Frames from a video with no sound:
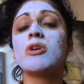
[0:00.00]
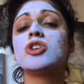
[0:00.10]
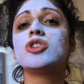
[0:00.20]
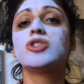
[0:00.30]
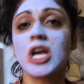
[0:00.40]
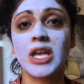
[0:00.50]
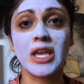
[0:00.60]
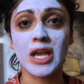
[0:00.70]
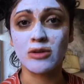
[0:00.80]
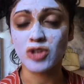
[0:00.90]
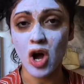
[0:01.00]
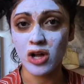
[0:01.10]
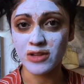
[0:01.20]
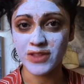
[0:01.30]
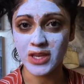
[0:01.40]
sucking out
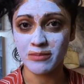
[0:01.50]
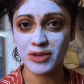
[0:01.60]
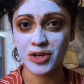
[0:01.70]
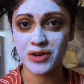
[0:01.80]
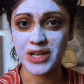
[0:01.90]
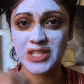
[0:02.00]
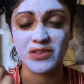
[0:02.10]
all of the impurities